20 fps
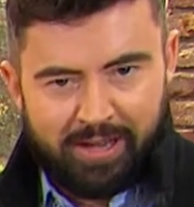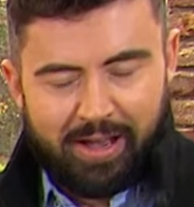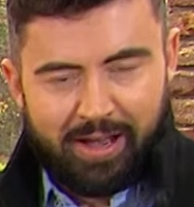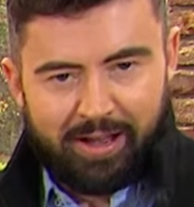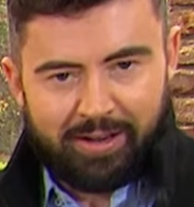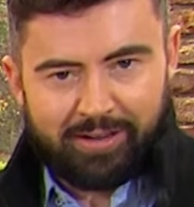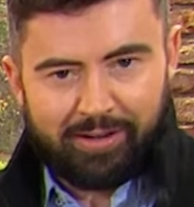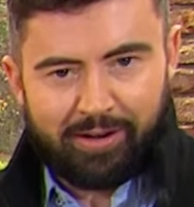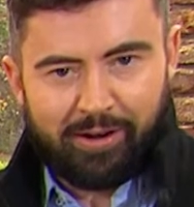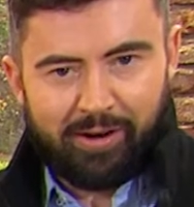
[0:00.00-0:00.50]

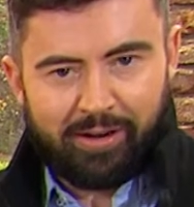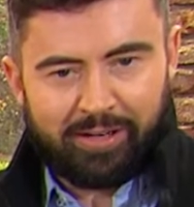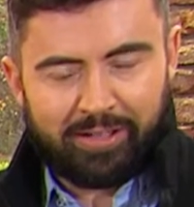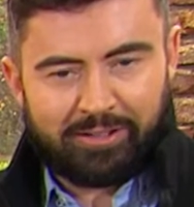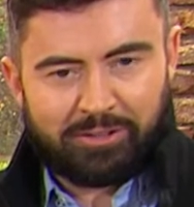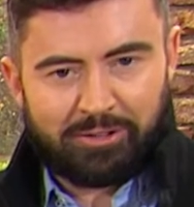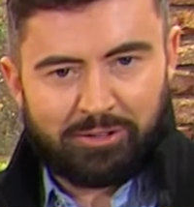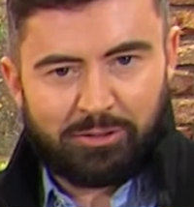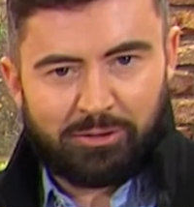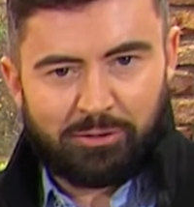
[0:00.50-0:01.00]
at 9
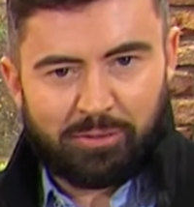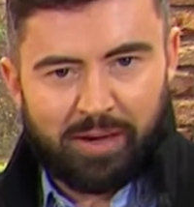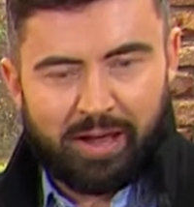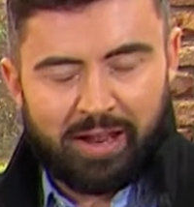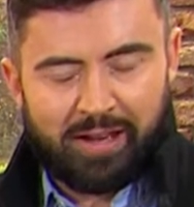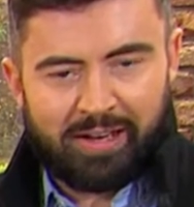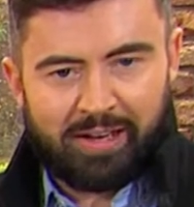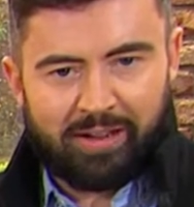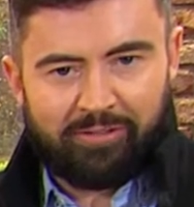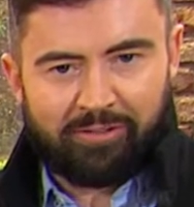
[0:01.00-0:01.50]
to
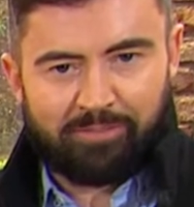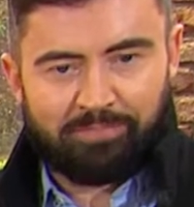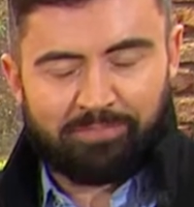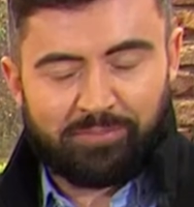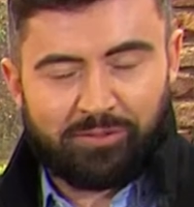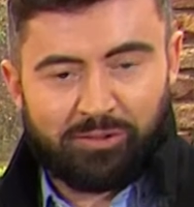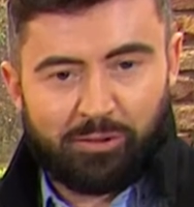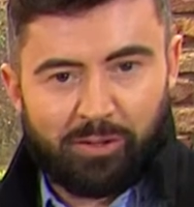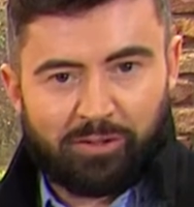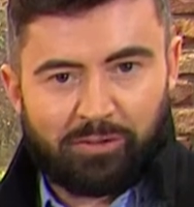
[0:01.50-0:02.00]
11.
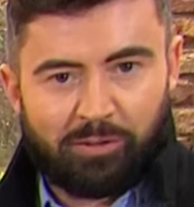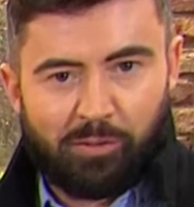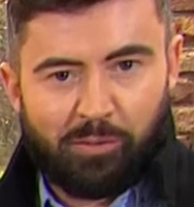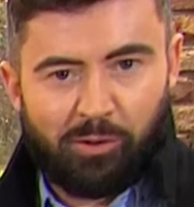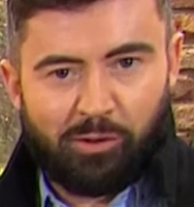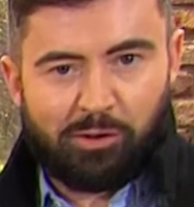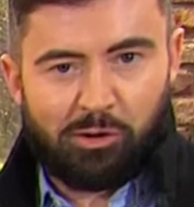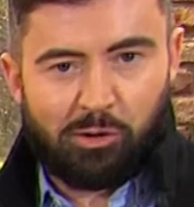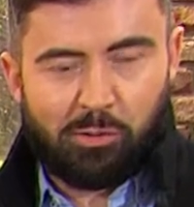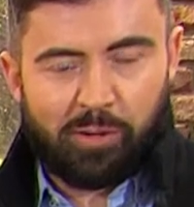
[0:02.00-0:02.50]
So as we
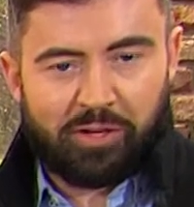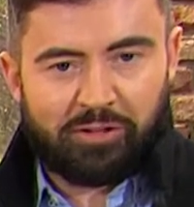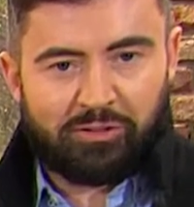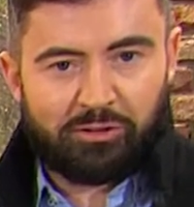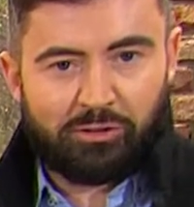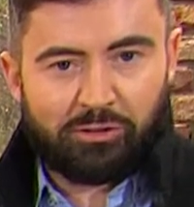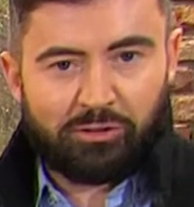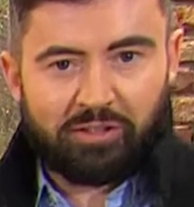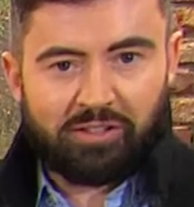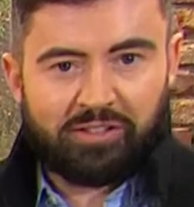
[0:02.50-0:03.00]
work our way
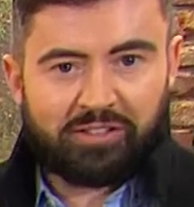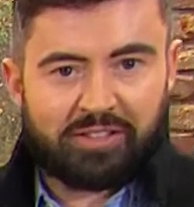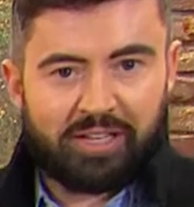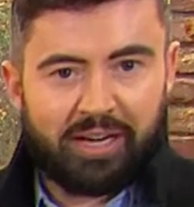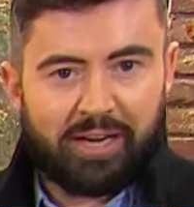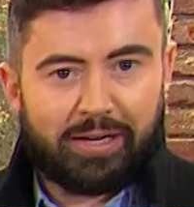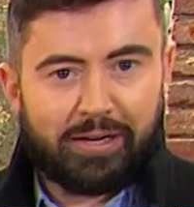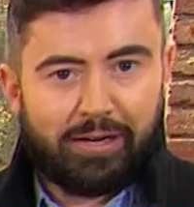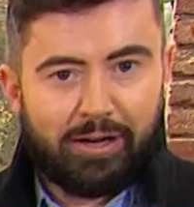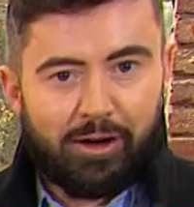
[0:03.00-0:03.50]
through the
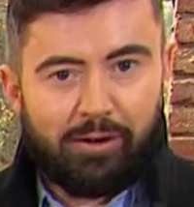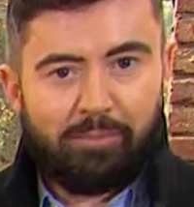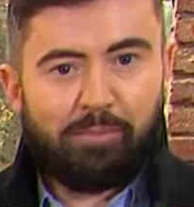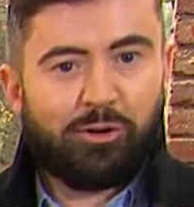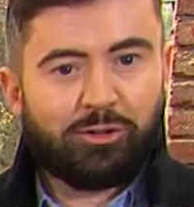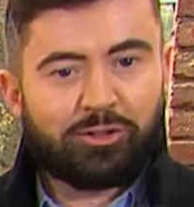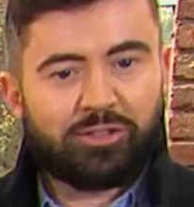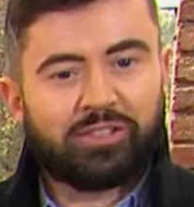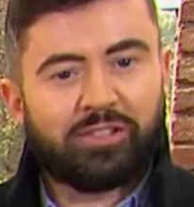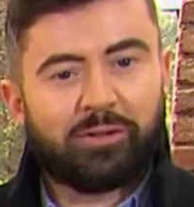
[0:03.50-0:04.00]
day, not
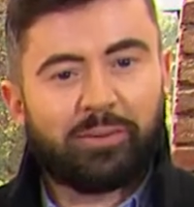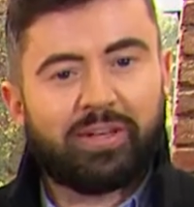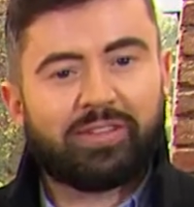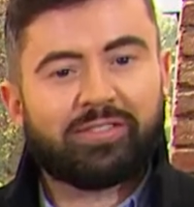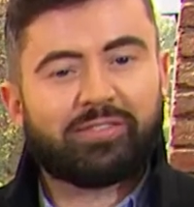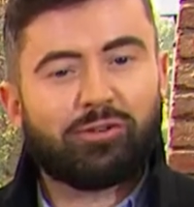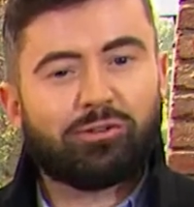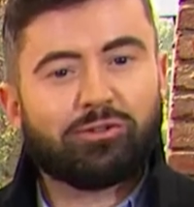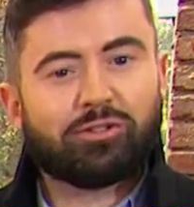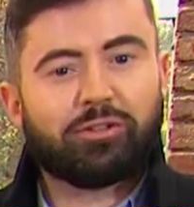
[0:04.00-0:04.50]
much of the way of
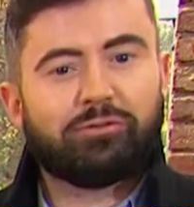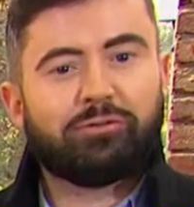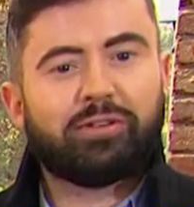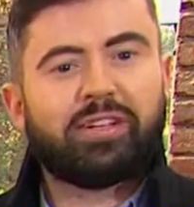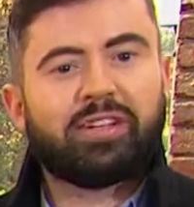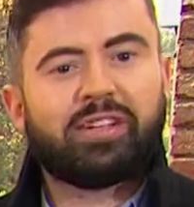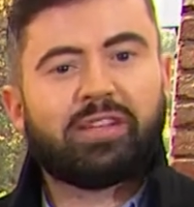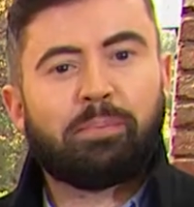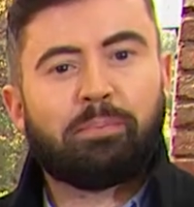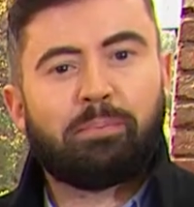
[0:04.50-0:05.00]
sunshine, really
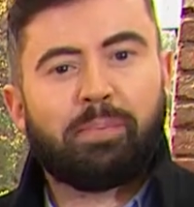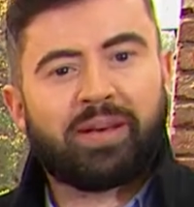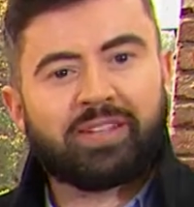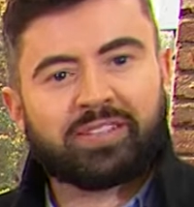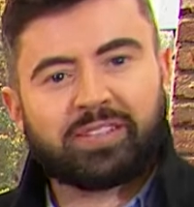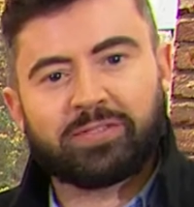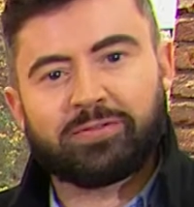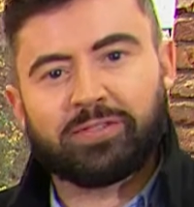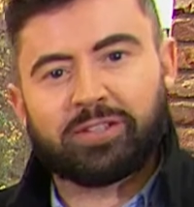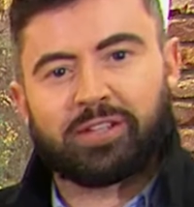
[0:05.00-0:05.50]
the
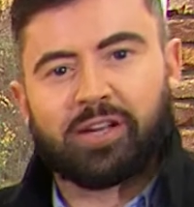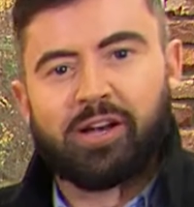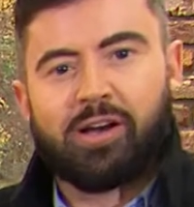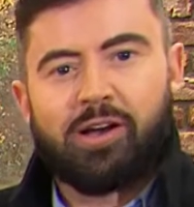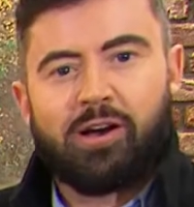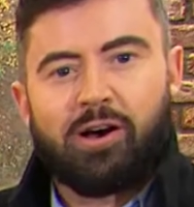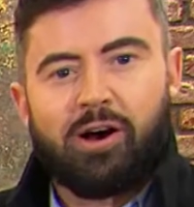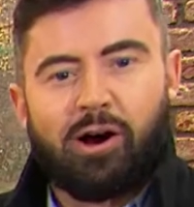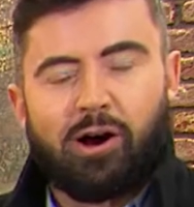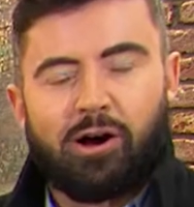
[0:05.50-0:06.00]
best of it
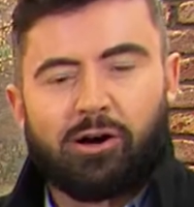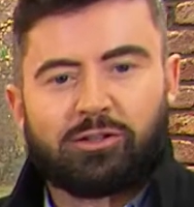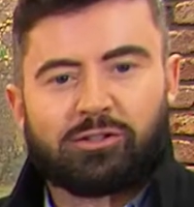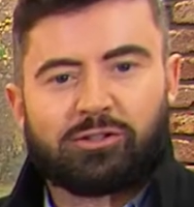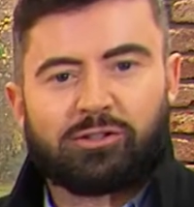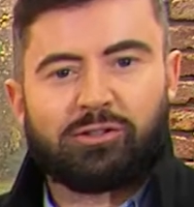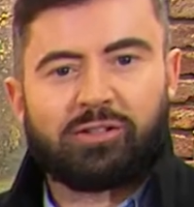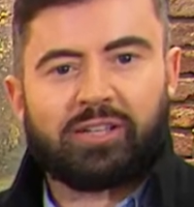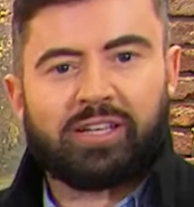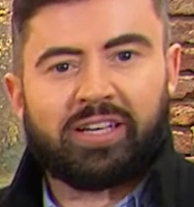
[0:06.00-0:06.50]

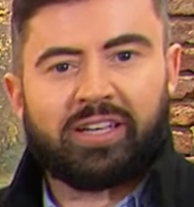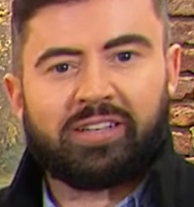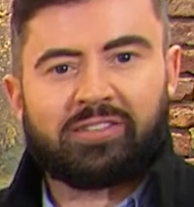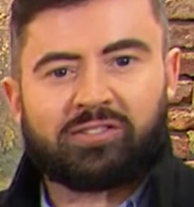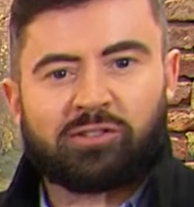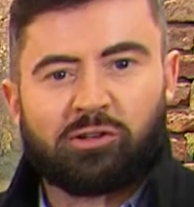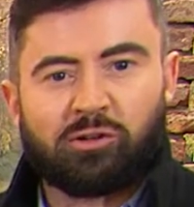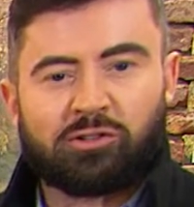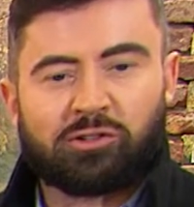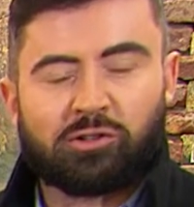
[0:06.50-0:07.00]
onto the east
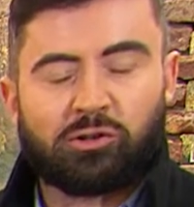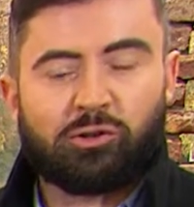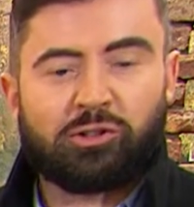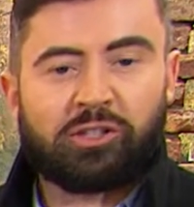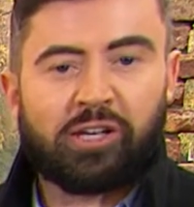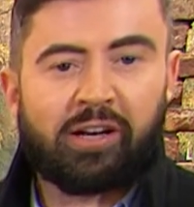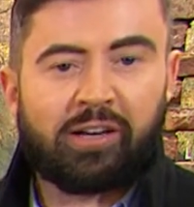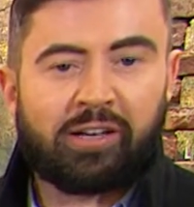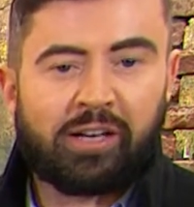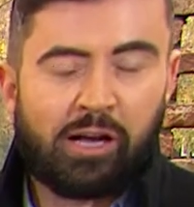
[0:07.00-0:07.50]
coast. A good
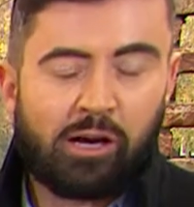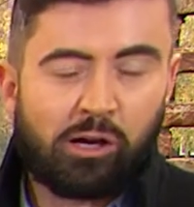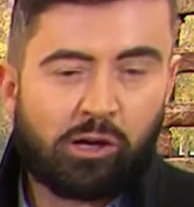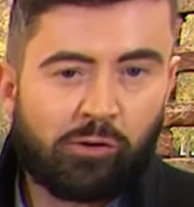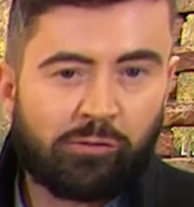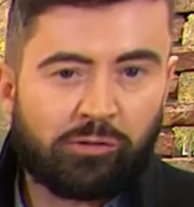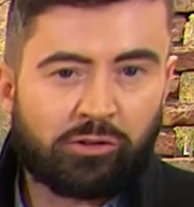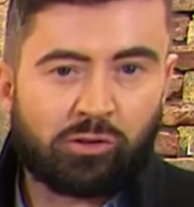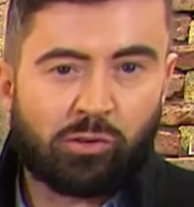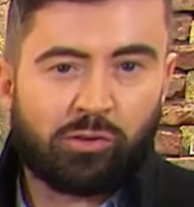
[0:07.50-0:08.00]
deal of cloud over
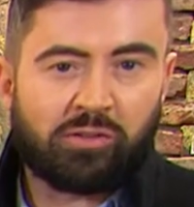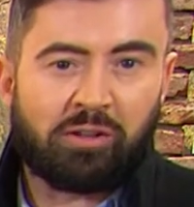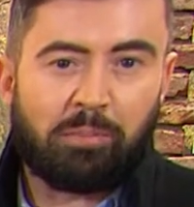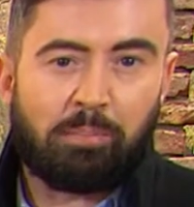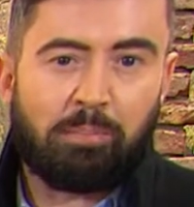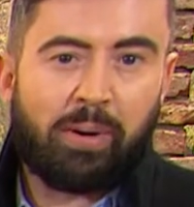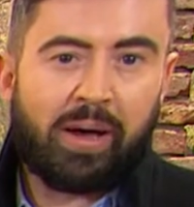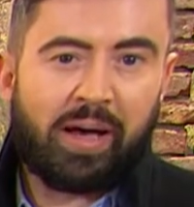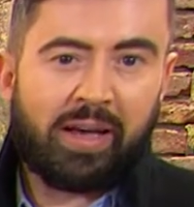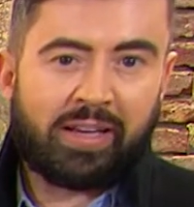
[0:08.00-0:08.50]
towards the
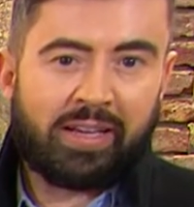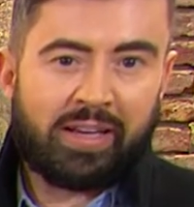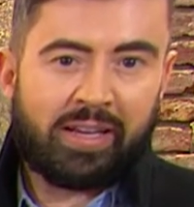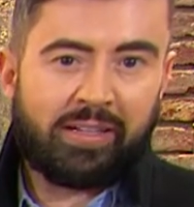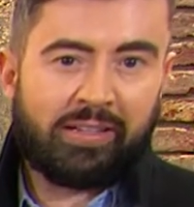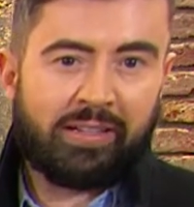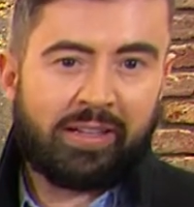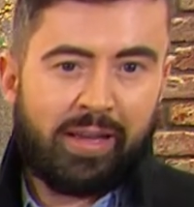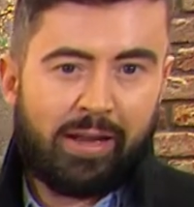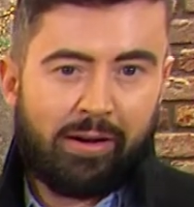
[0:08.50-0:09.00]
back
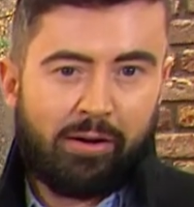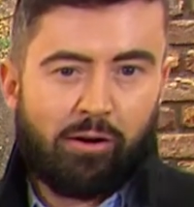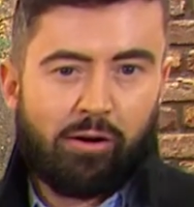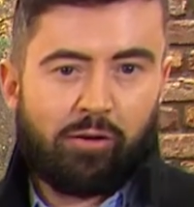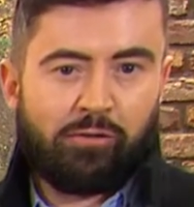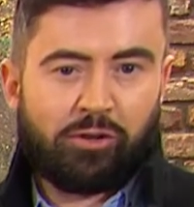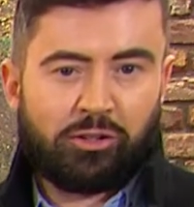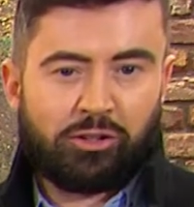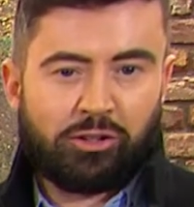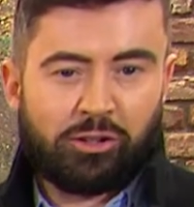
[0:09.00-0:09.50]
end then
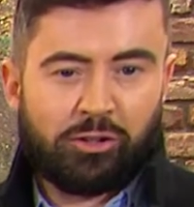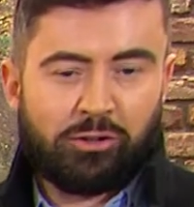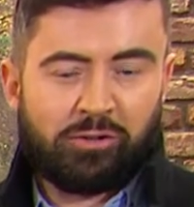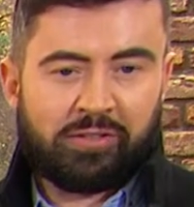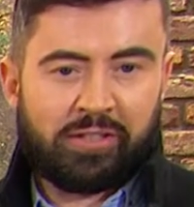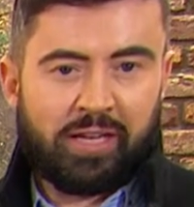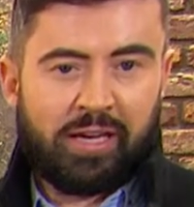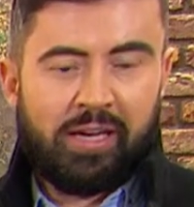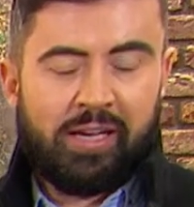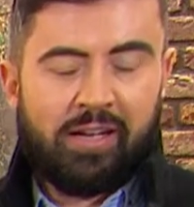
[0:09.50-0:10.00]
of your
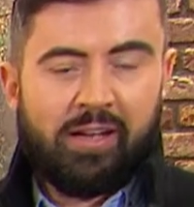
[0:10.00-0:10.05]
Tuesday.